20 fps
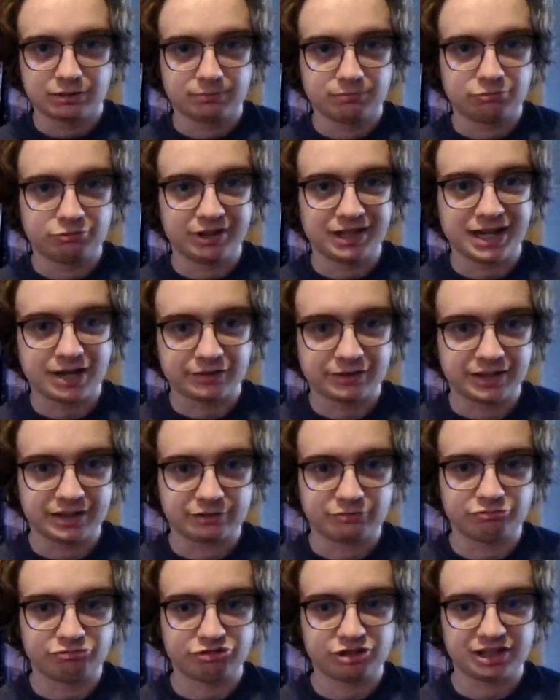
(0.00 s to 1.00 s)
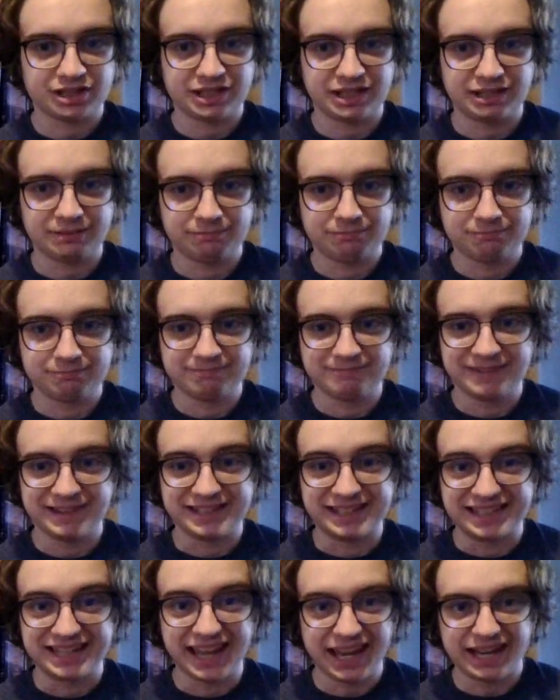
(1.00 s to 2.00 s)
bring out these really
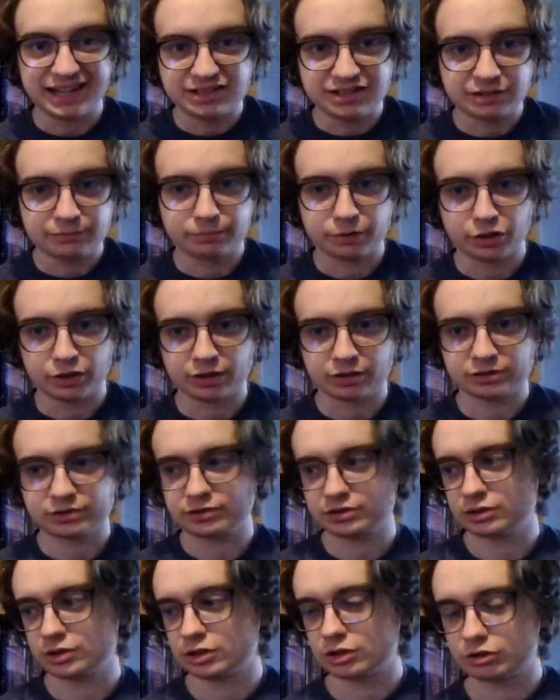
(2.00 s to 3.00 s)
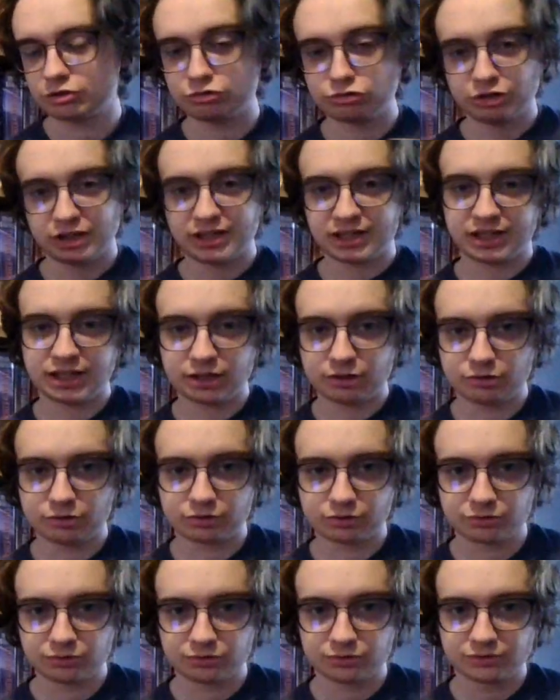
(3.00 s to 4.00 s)
engaging books, great
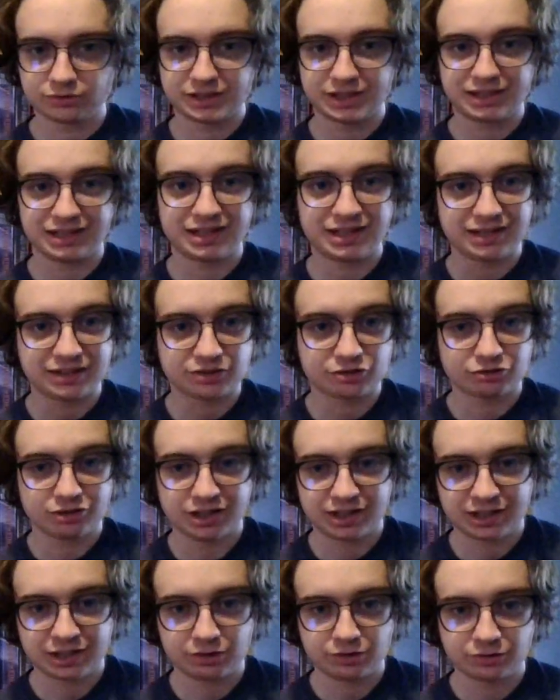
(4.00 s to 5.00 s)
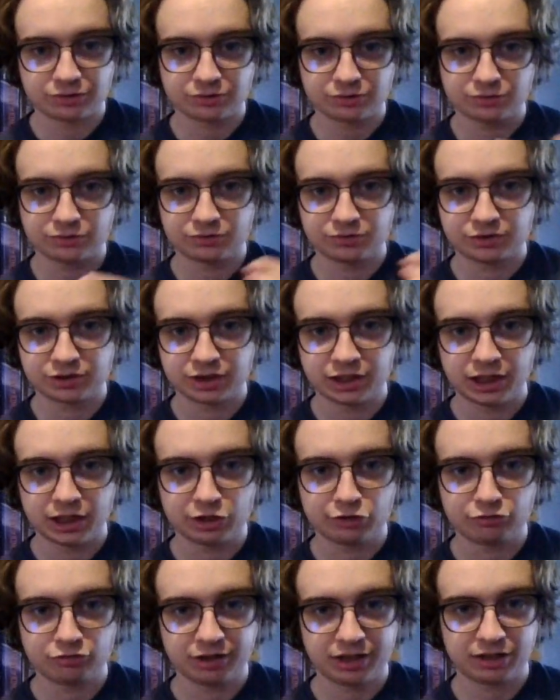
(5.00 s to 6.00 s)
characters. He, he does great characters,
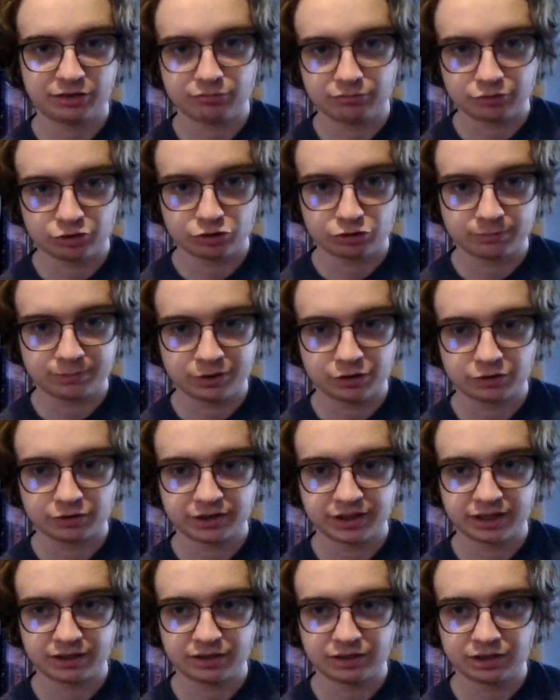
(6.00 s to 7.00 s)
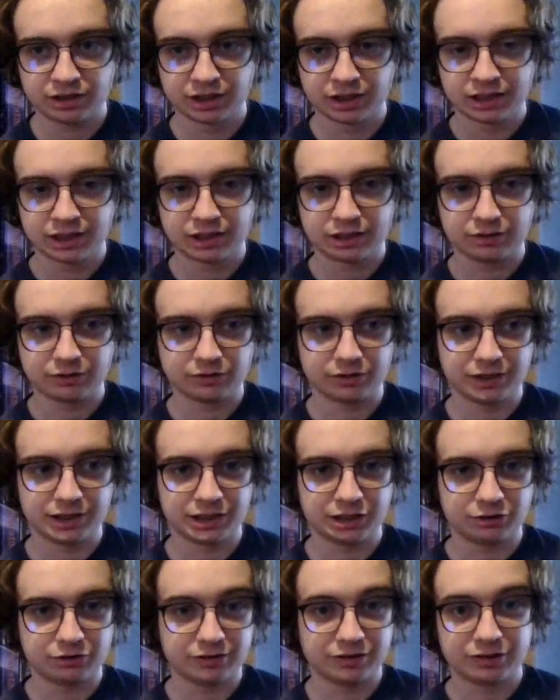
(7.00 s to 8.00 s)
great world building, you
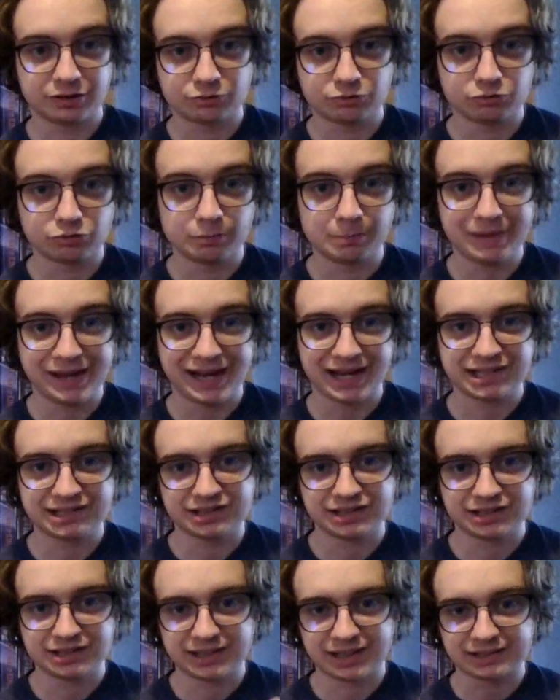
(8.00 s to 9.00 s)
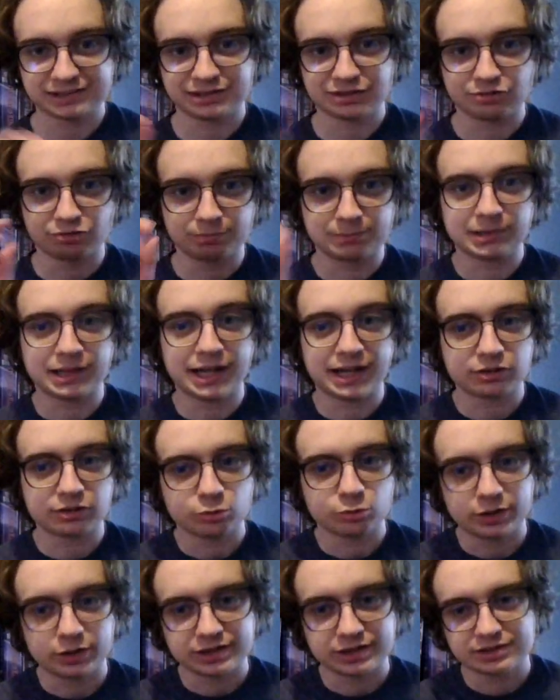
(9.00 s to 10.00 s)
know, cool magic, nice little plot
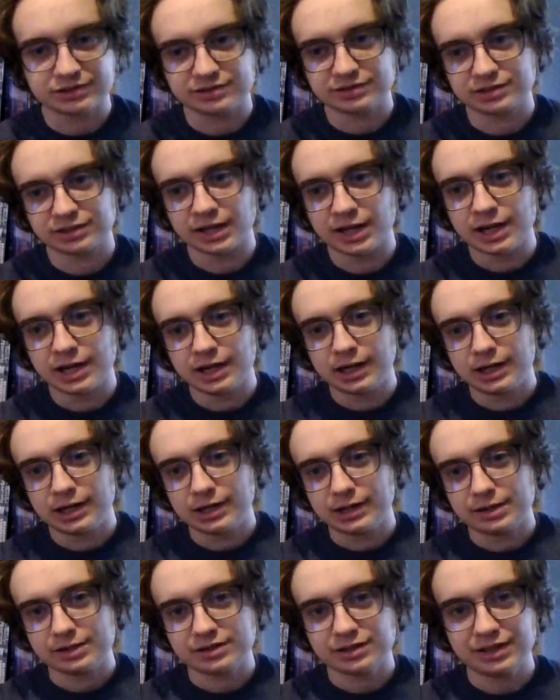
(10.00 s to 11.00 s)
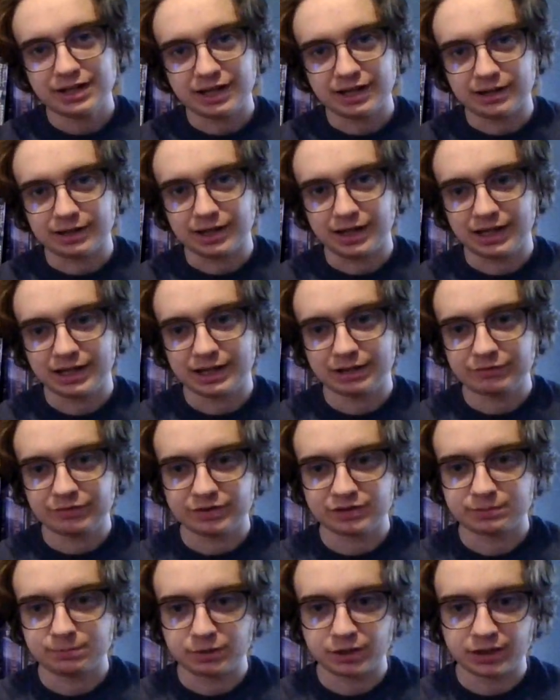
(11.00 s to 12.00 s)
twists. So yeah, I give
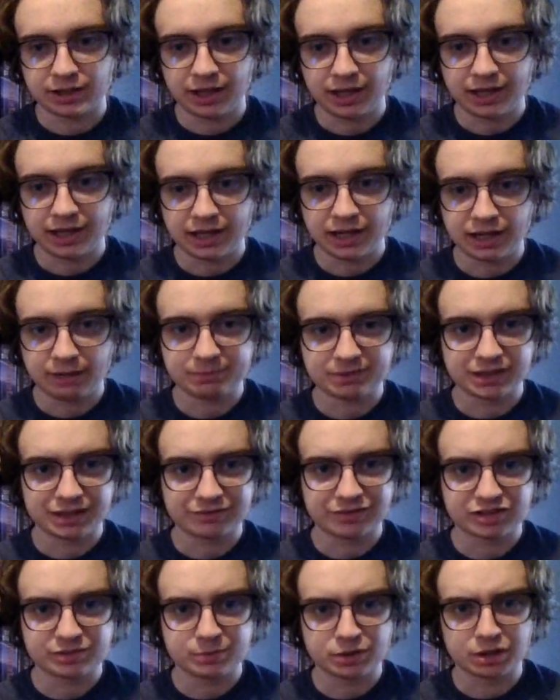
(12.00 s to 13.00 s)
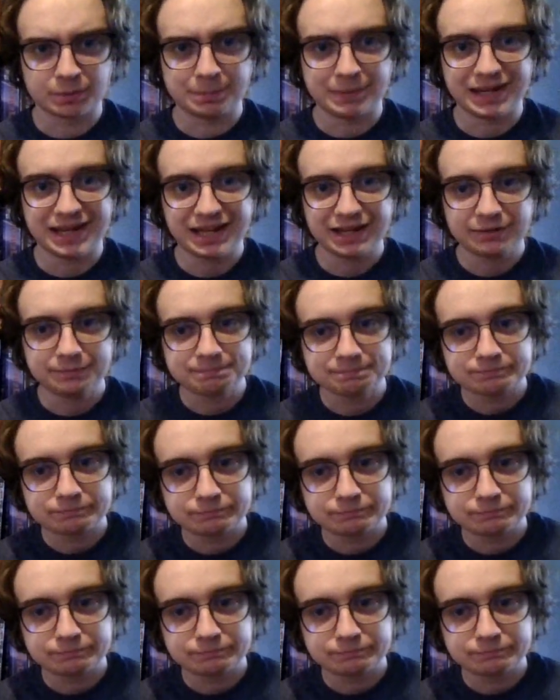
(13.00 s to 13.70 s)
this book a. am uh, gonna give this book a B.